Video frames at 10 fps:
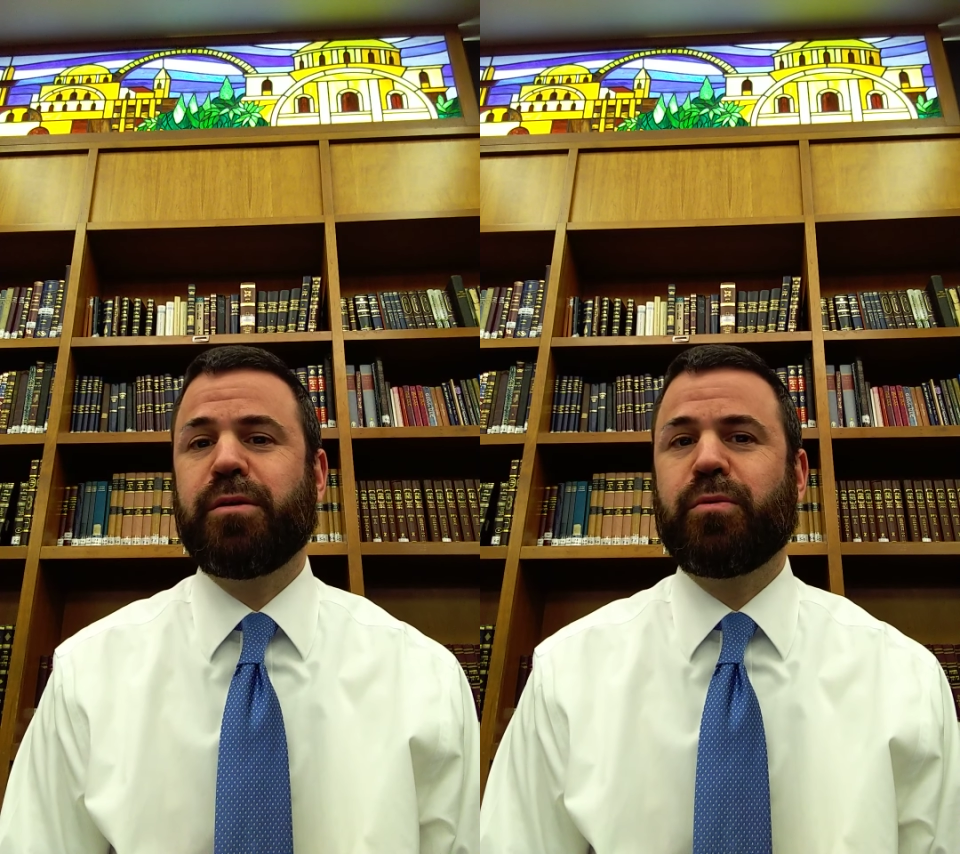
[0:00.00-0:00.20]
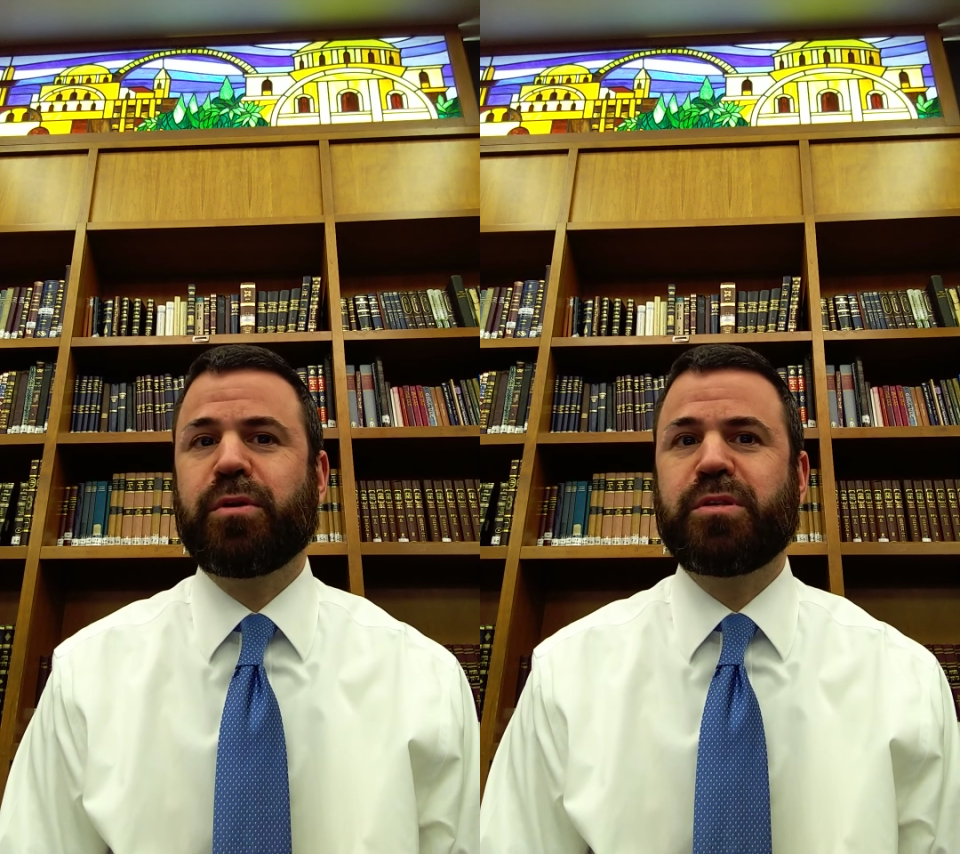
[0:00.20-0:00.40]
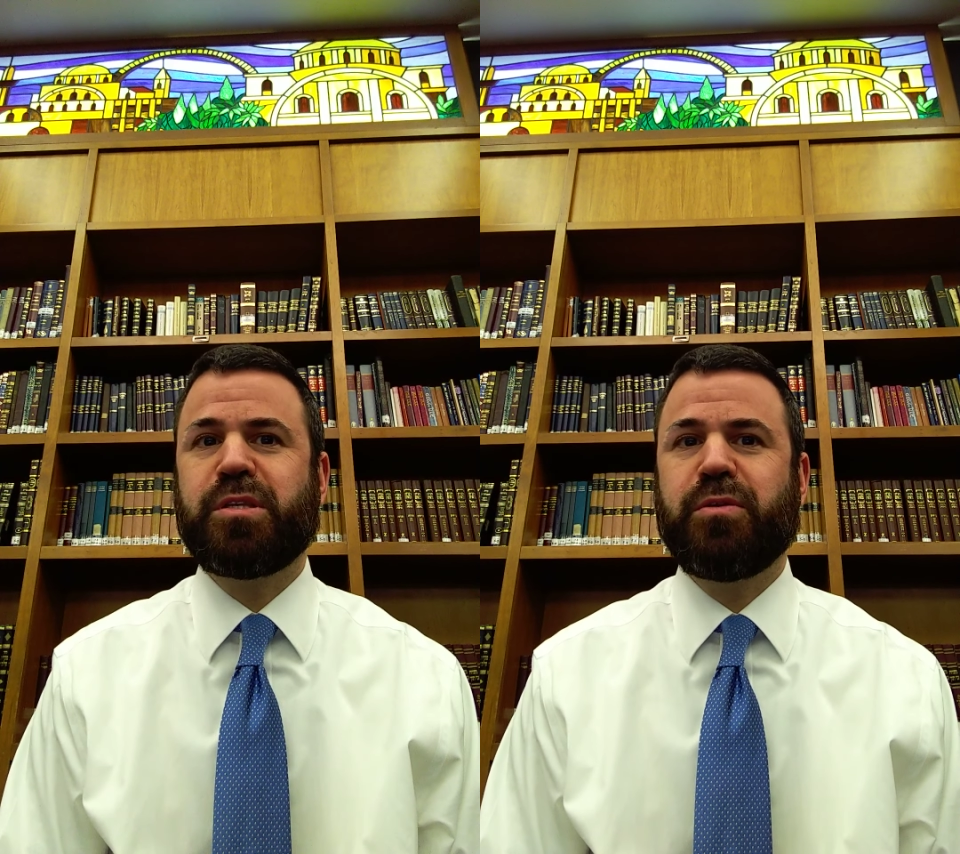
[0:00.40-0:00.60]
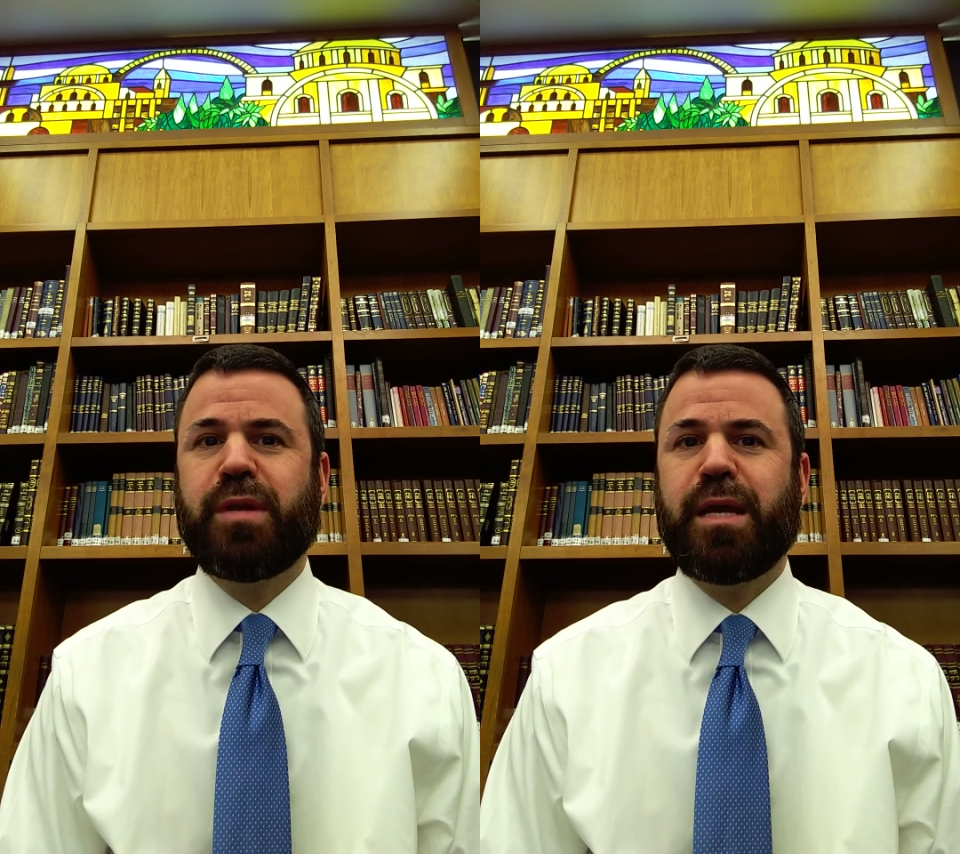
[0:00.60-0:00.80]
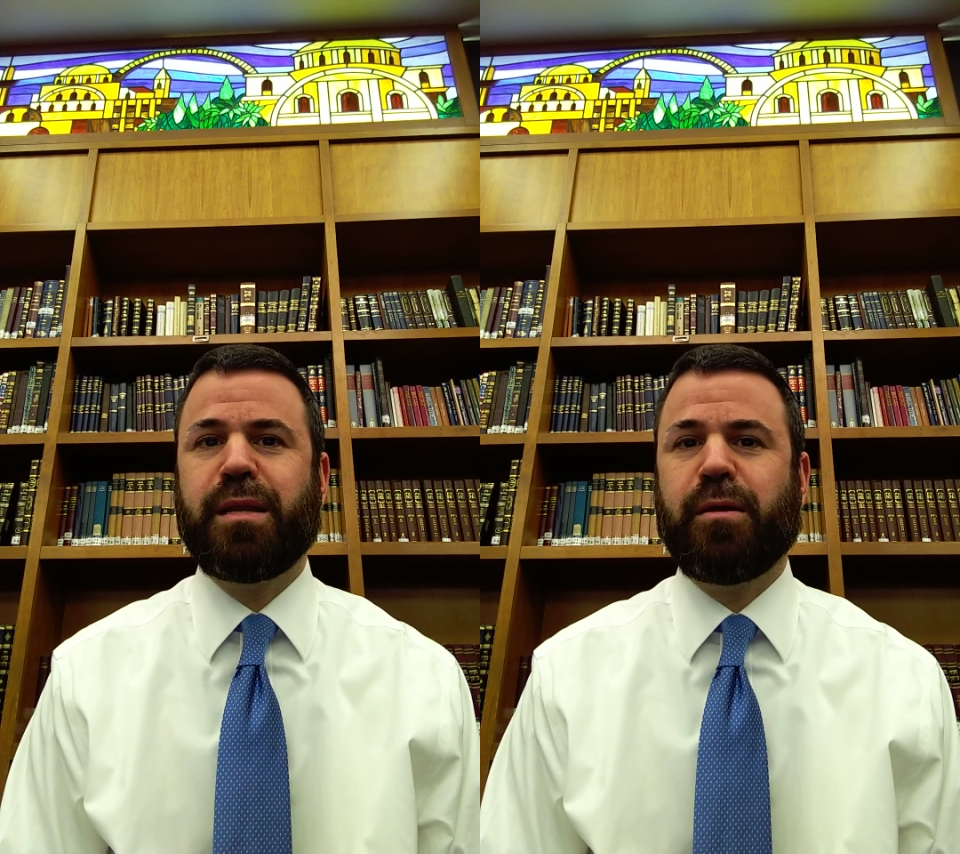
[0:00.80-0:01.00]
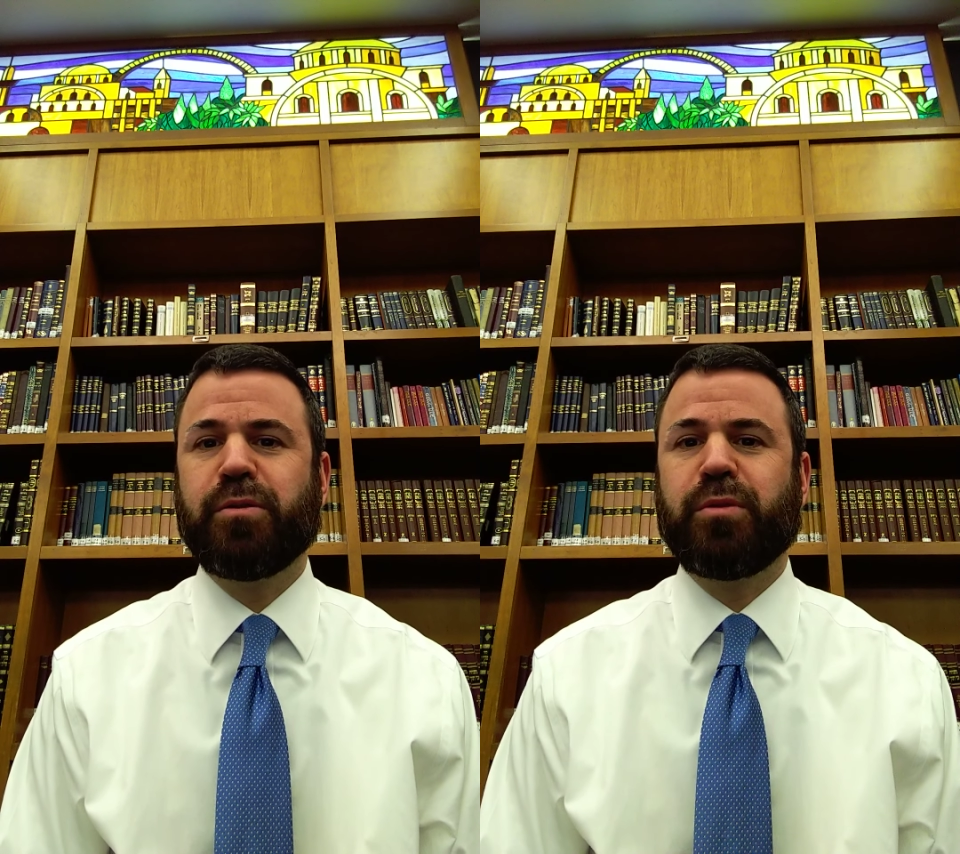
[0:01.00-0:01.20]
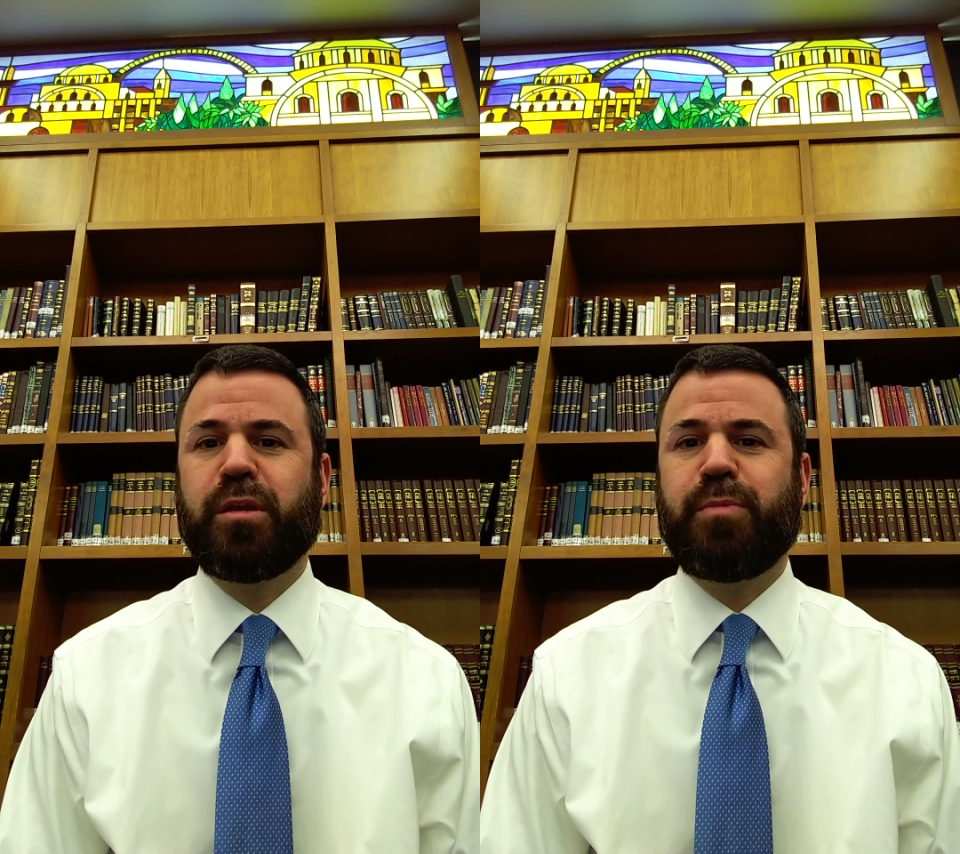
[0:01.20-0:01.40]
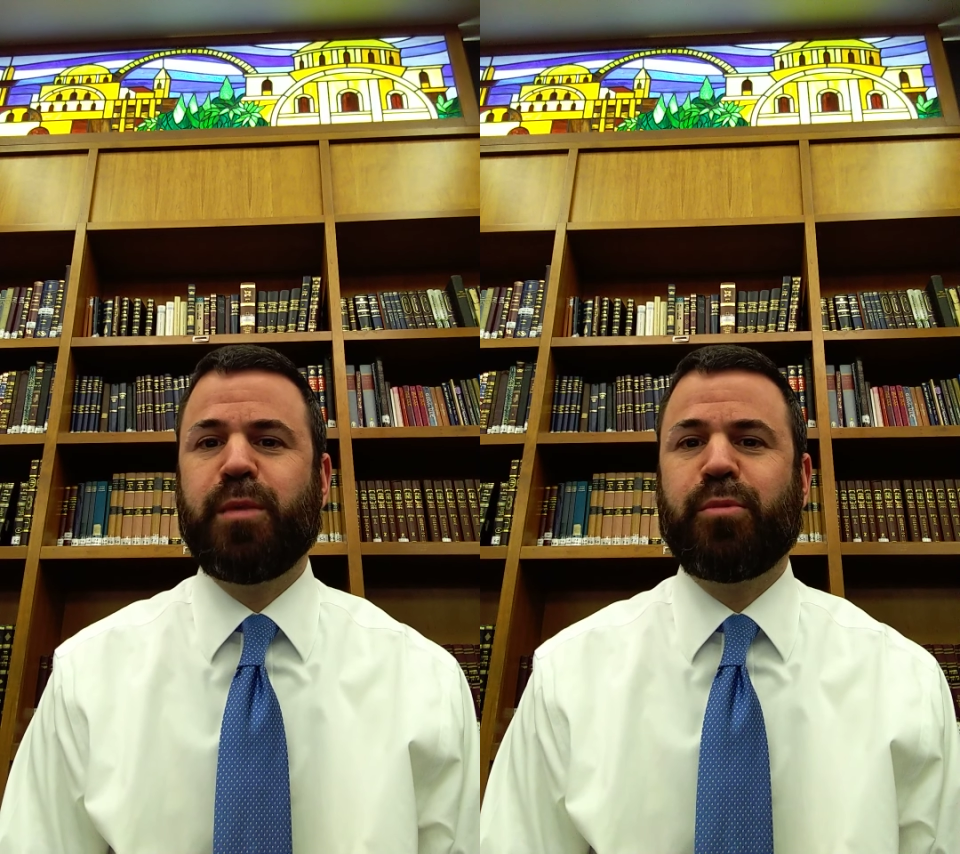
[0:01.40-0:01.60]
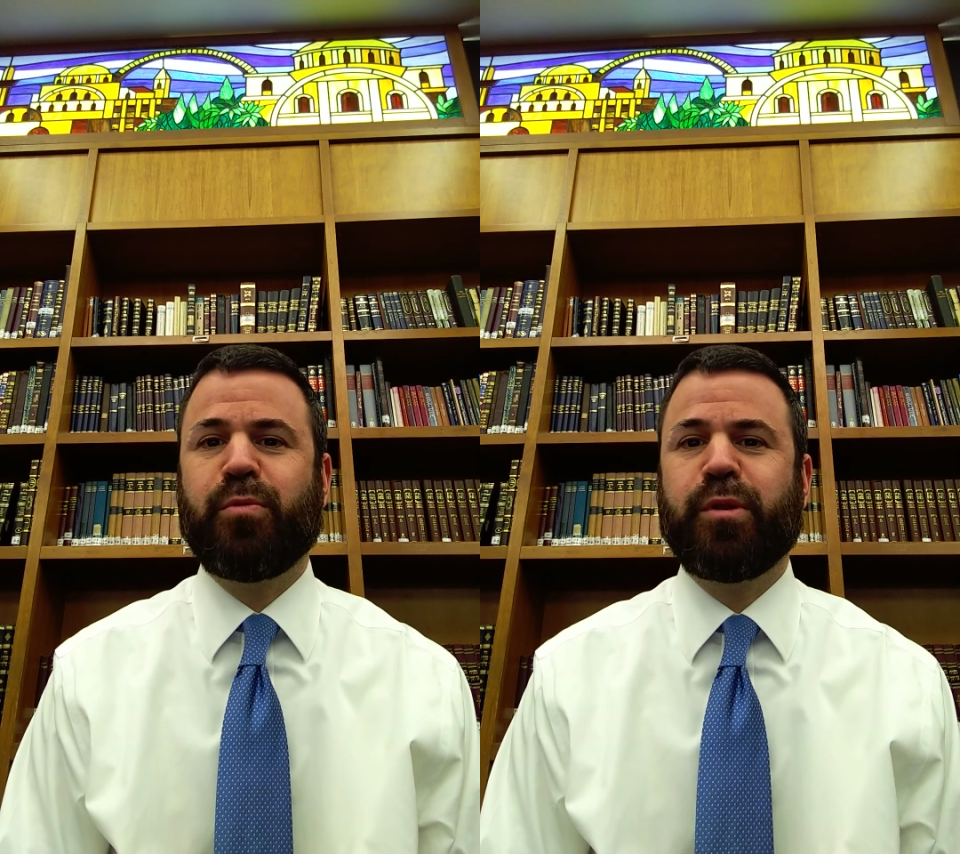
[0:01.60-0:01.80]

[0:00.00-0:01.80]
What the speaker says: in order to unite elderly people